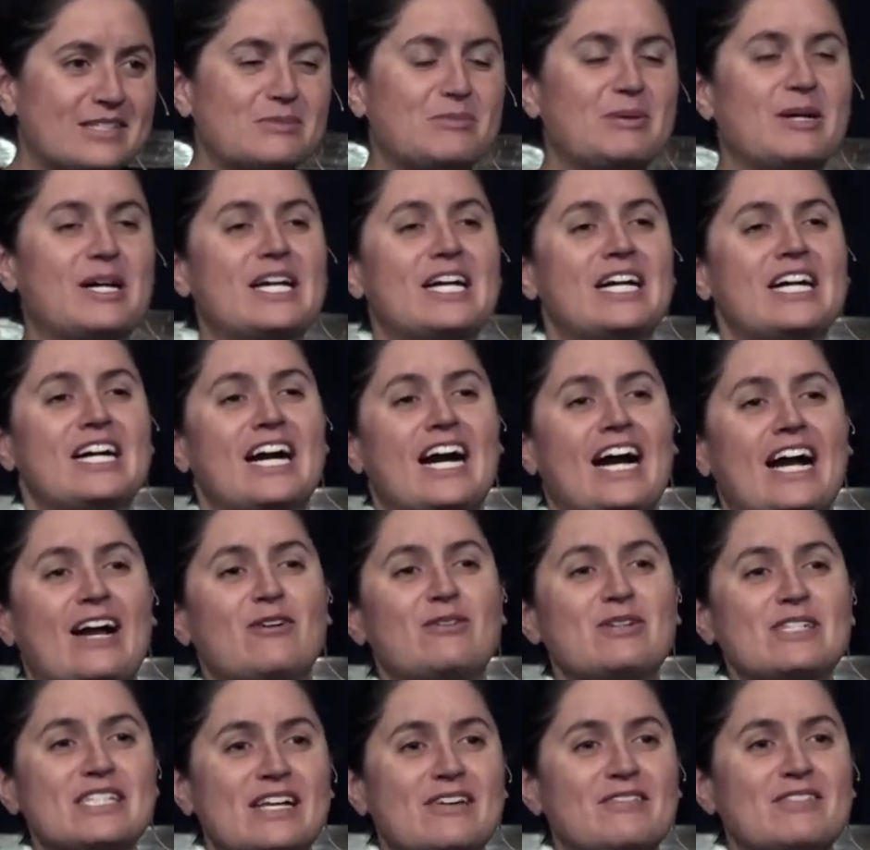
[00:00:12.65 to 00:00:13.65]
but I
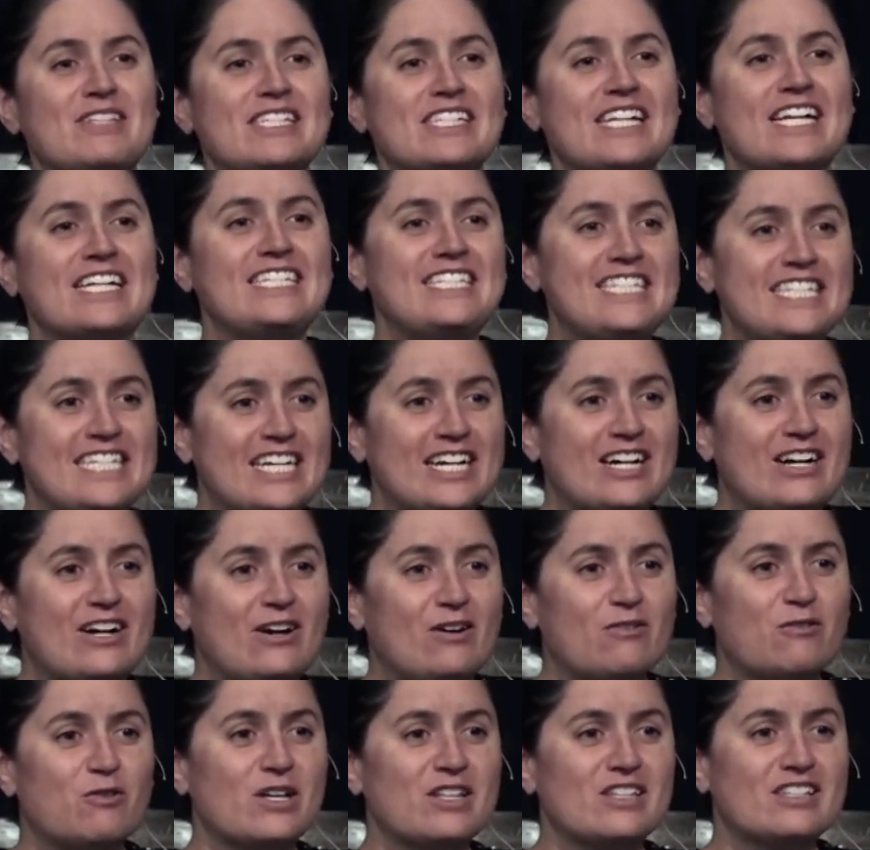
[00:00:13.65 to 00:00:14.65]
always have this idea
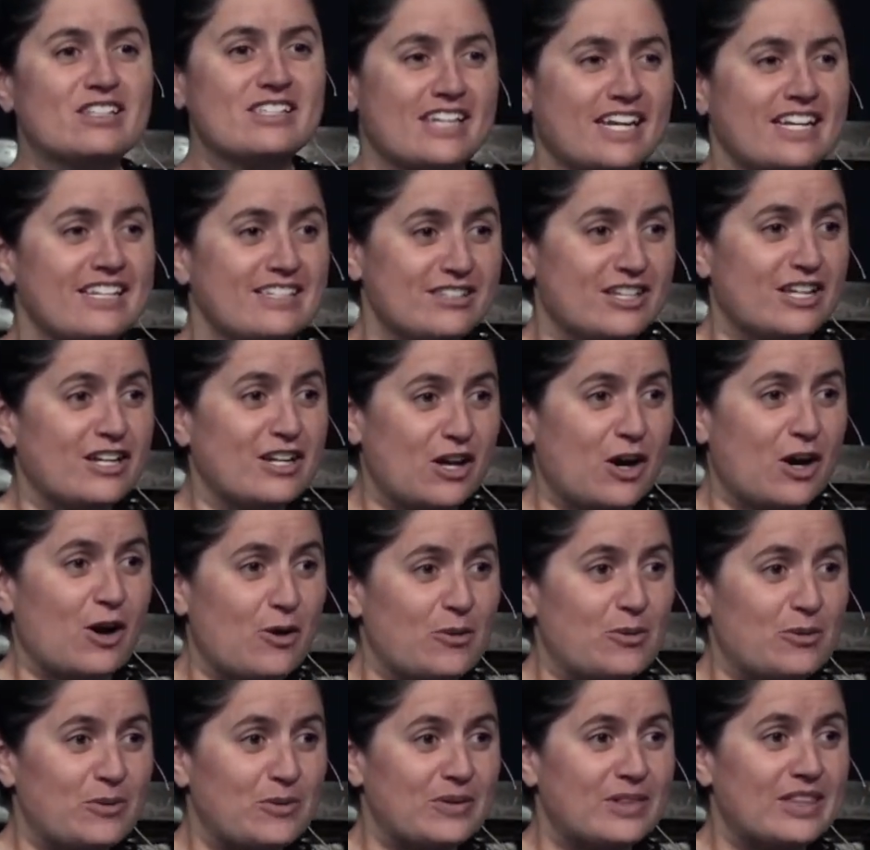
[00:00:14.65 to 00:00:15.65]
of where the study's going to
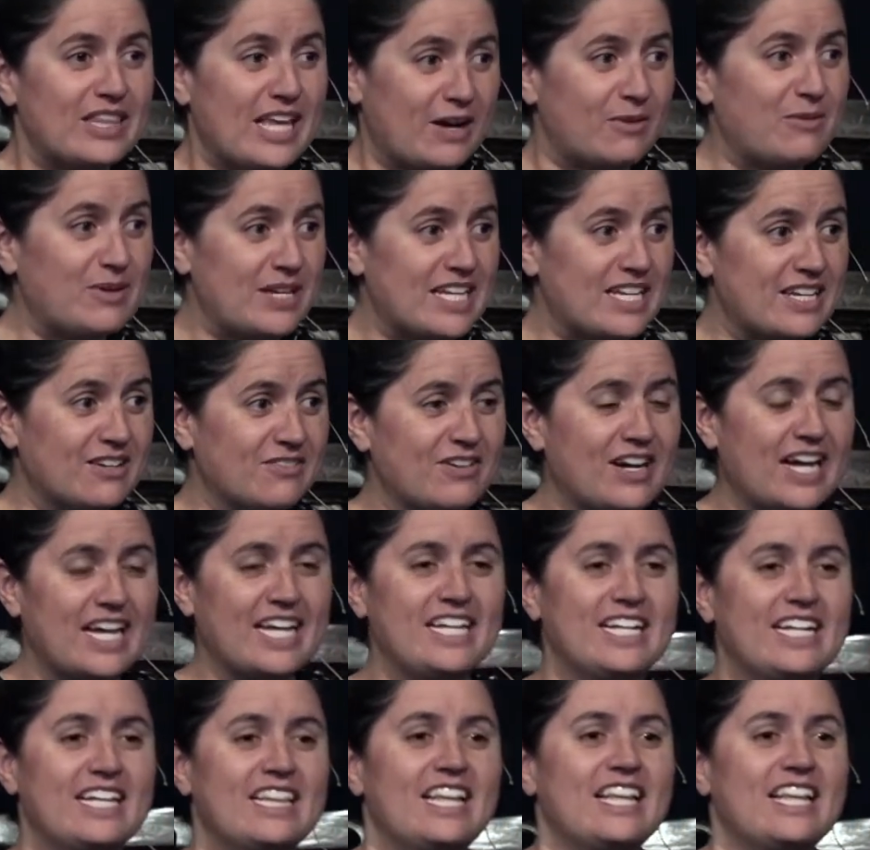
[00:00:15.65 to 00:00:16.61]
go that week, right?